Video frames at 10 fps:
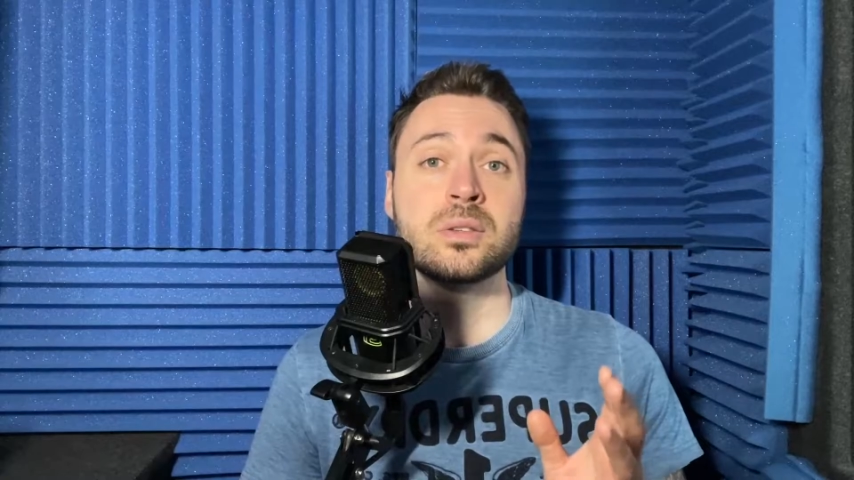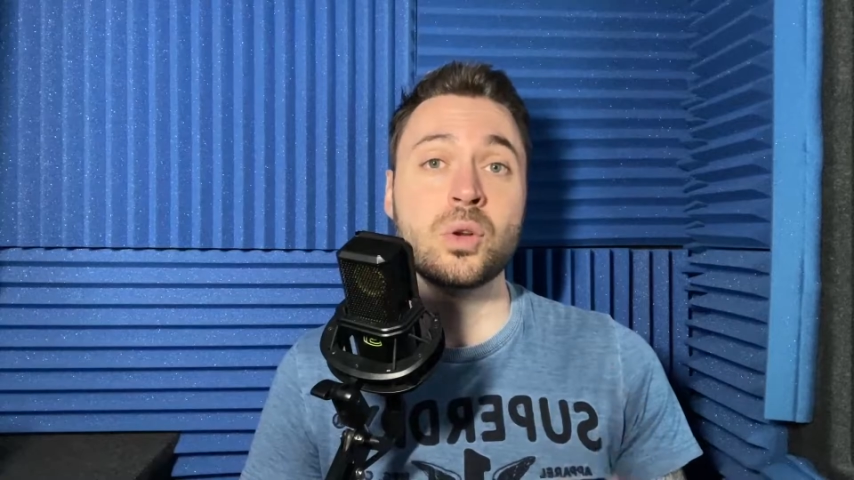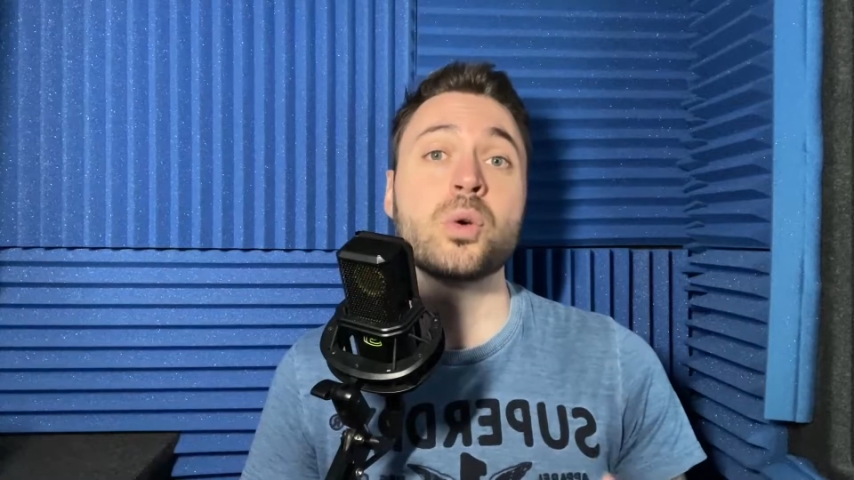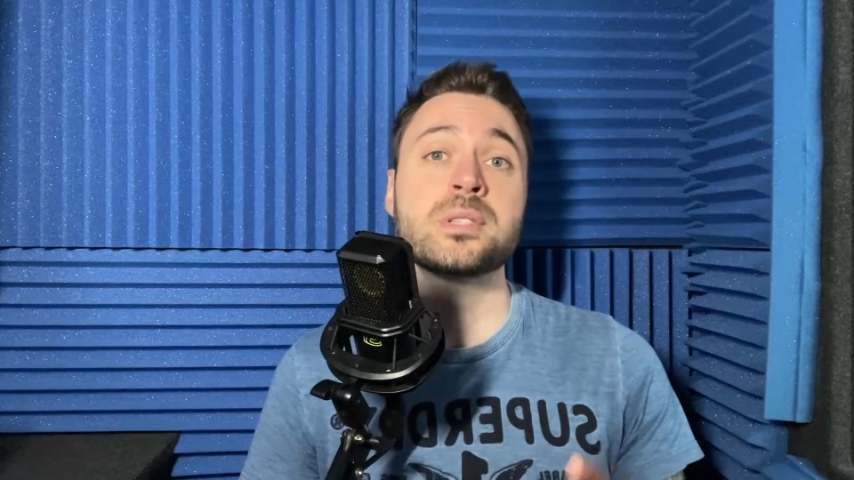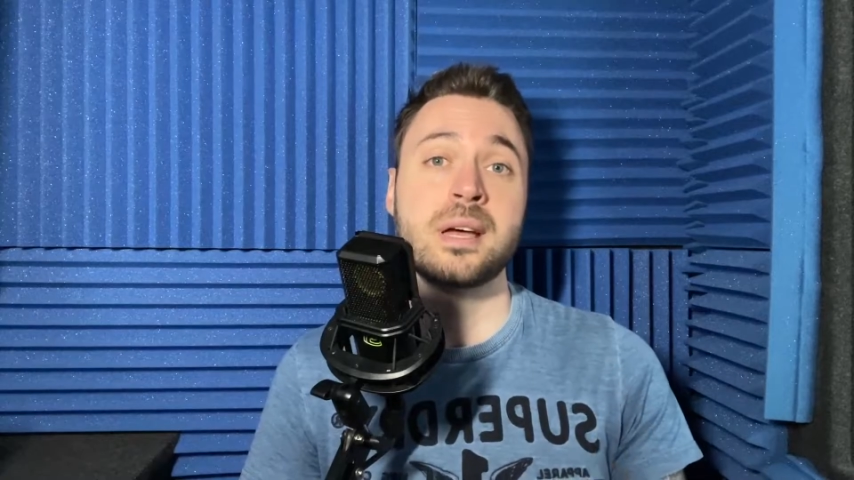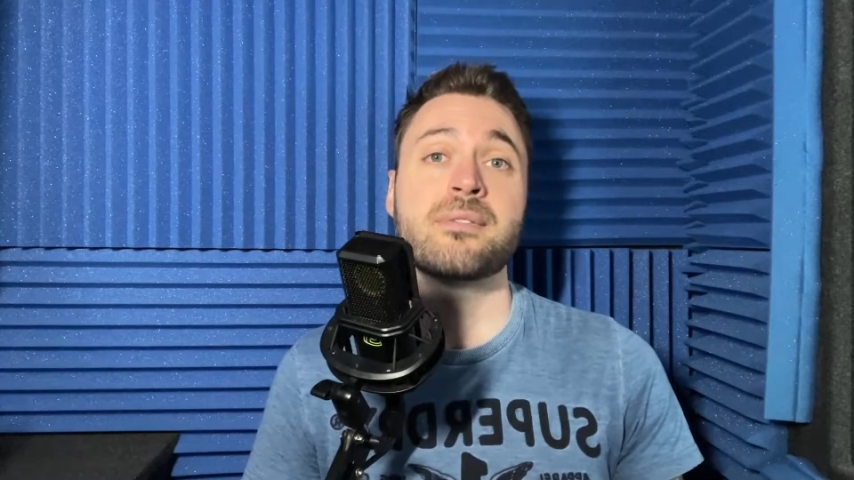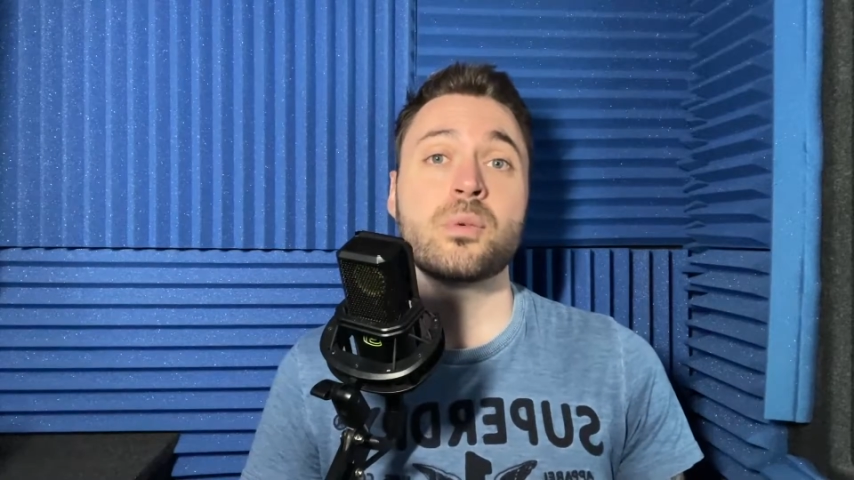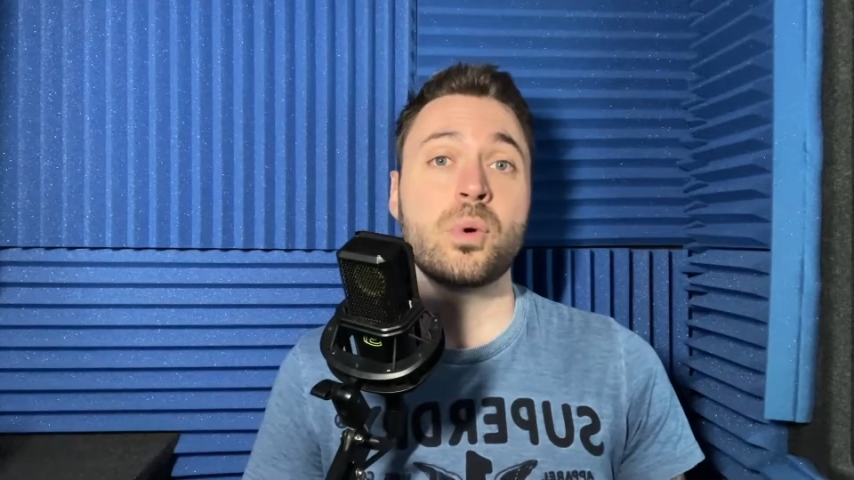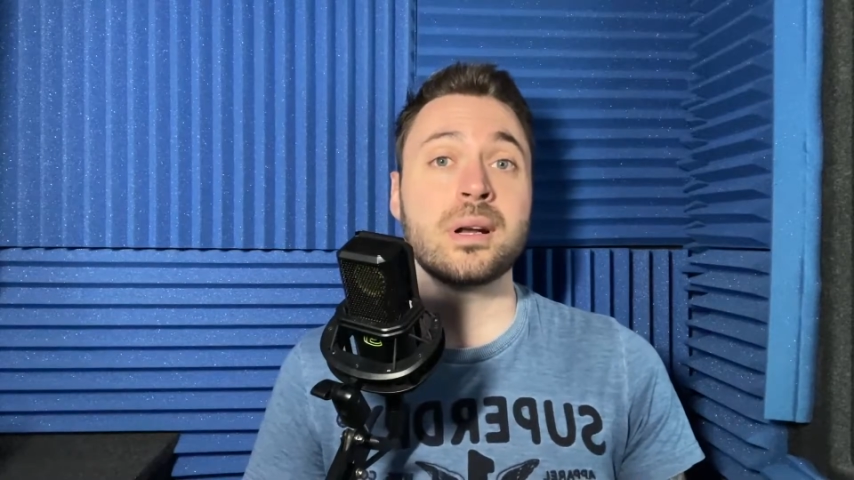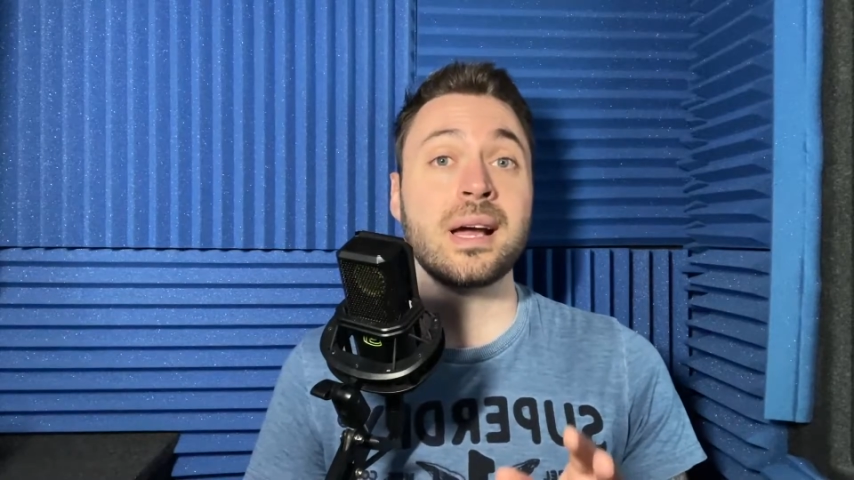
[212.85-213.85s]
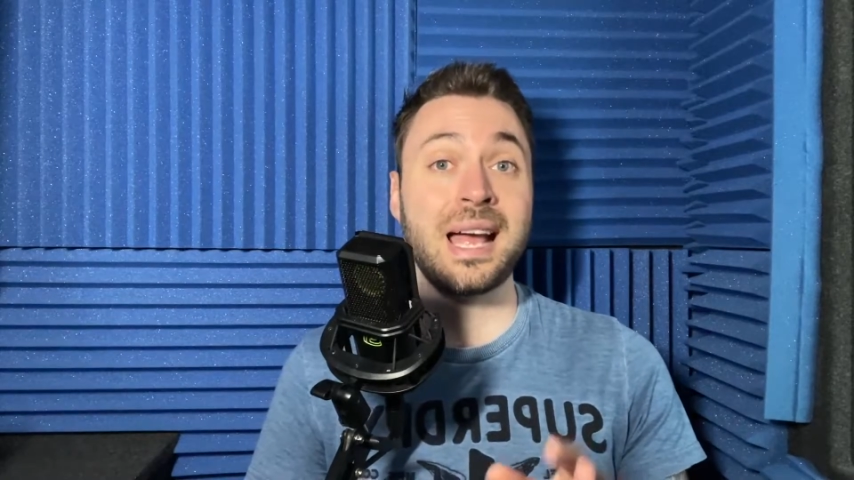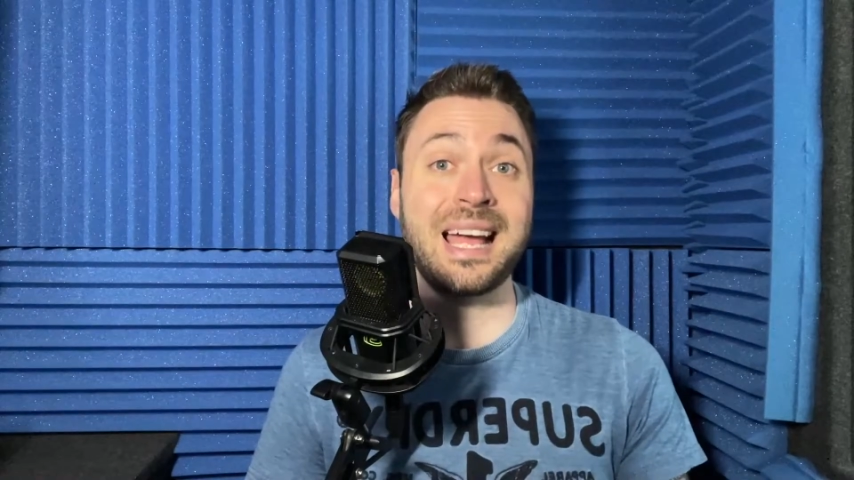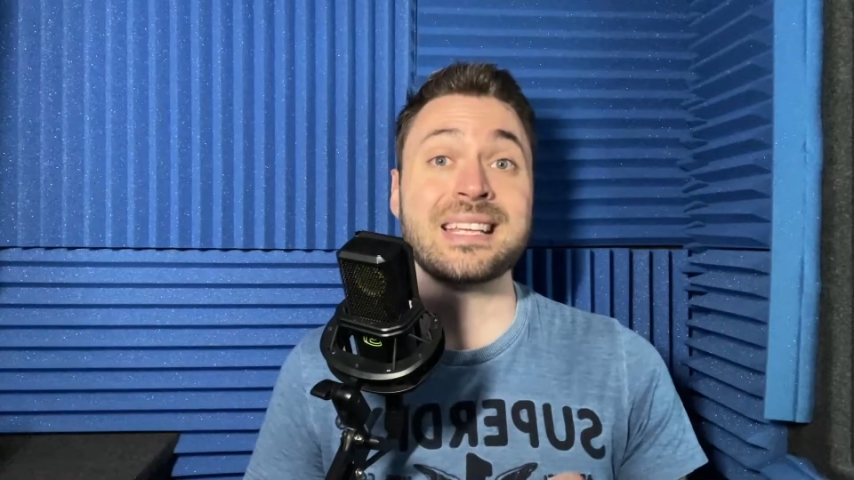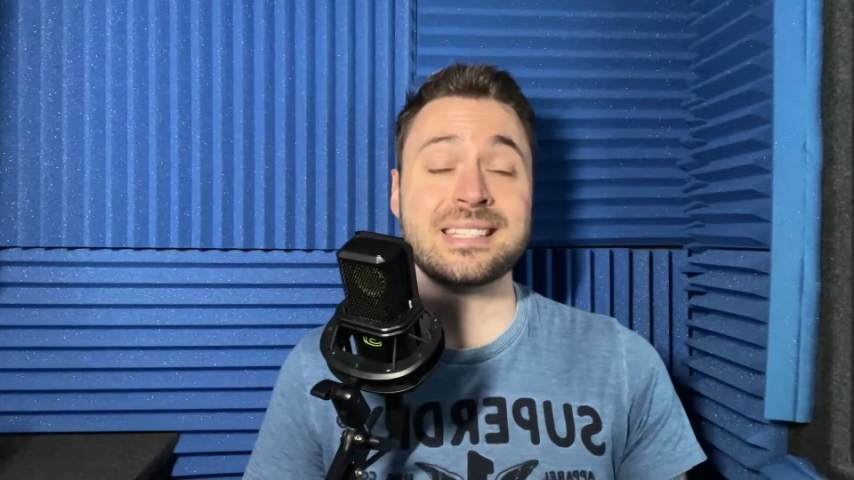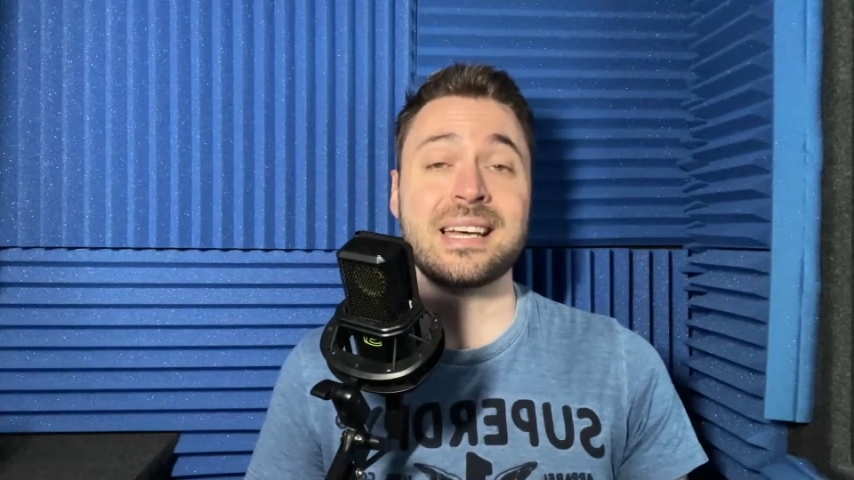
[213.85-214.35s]
not everyone
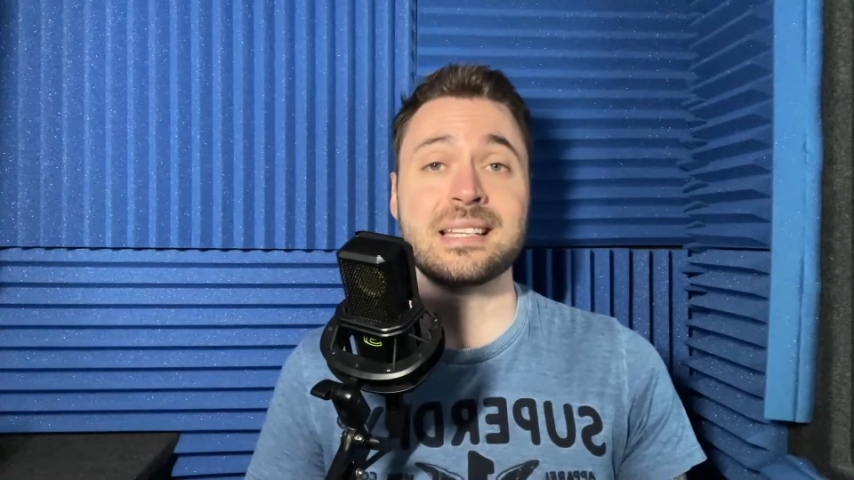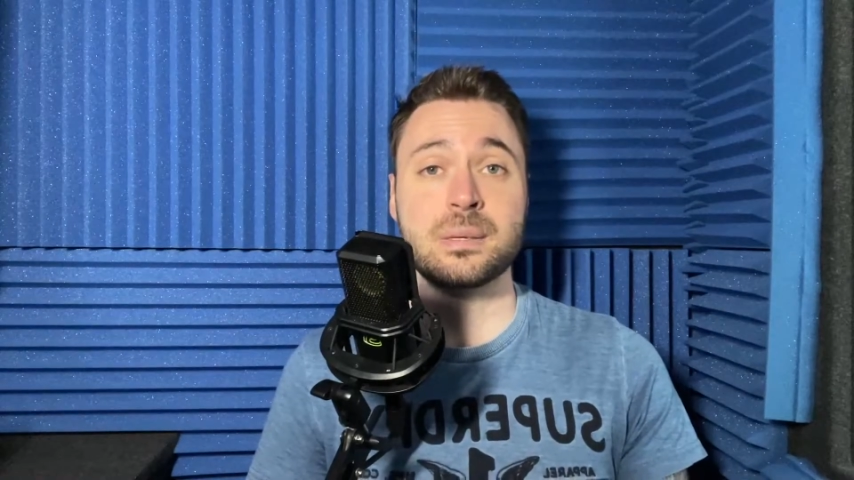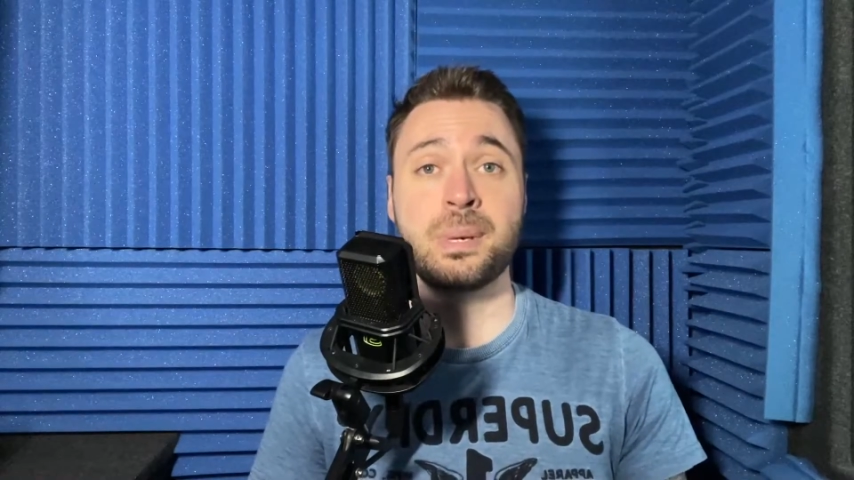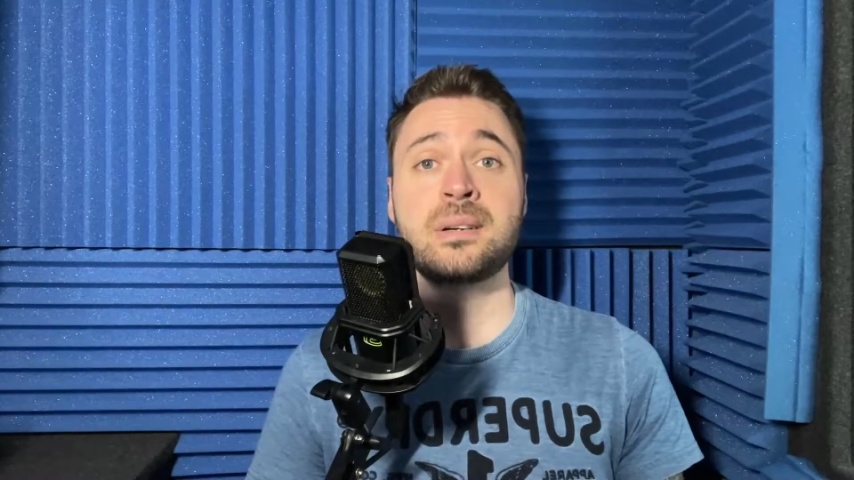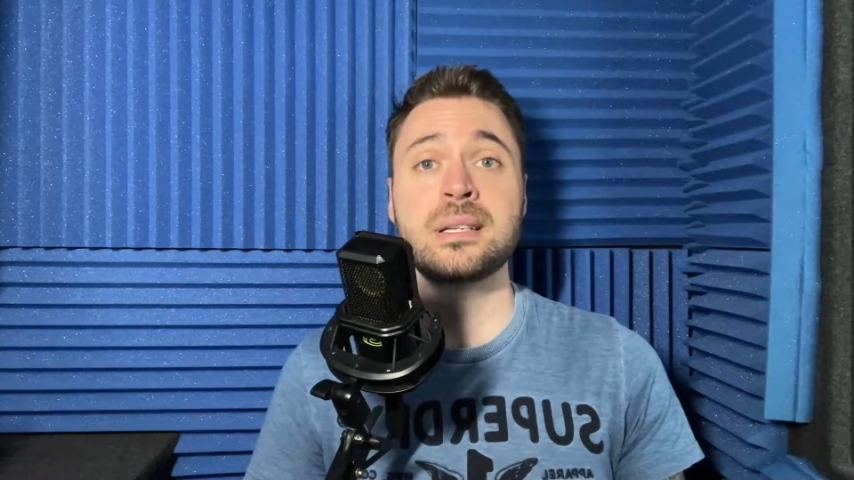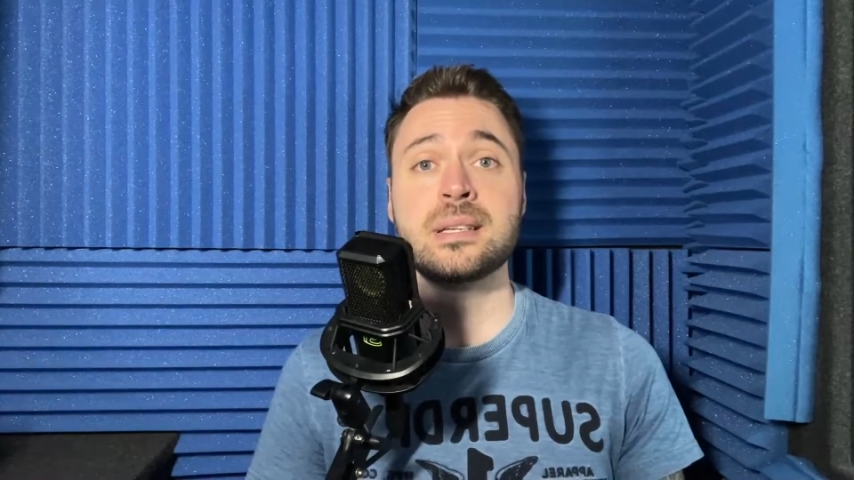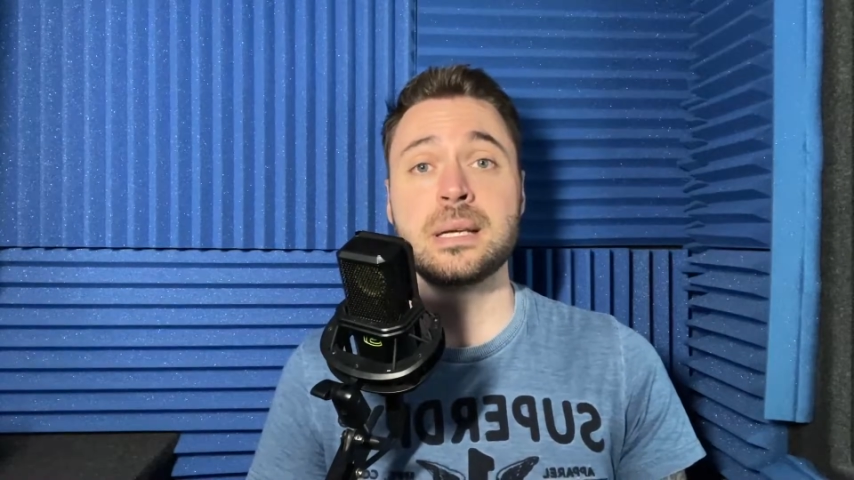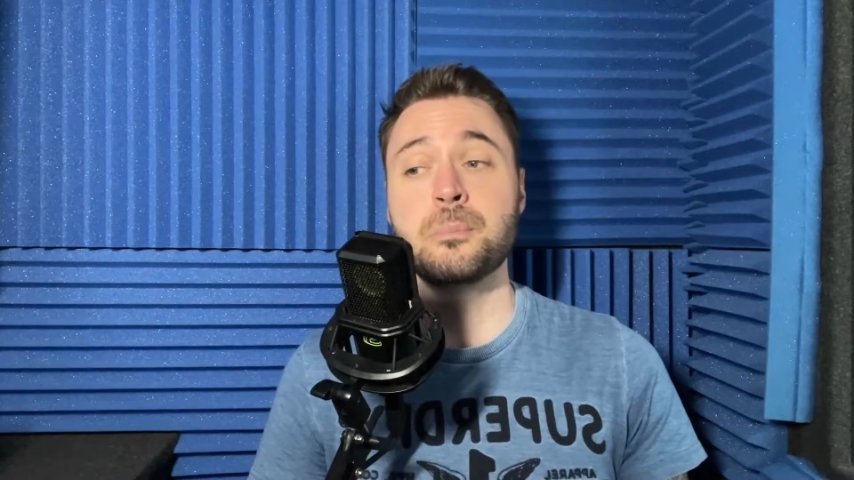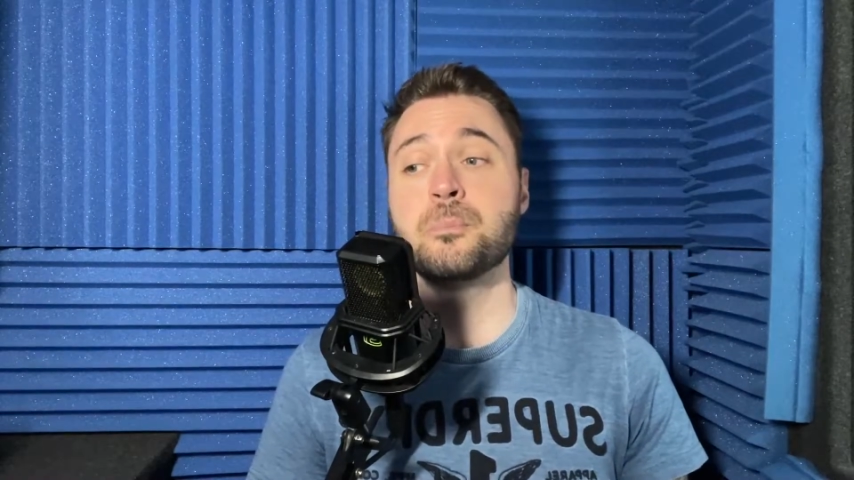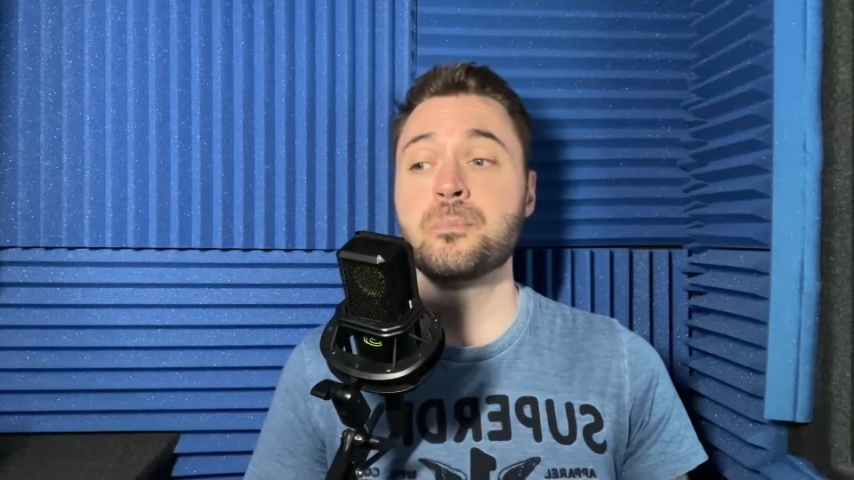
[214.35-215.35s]
has that ability.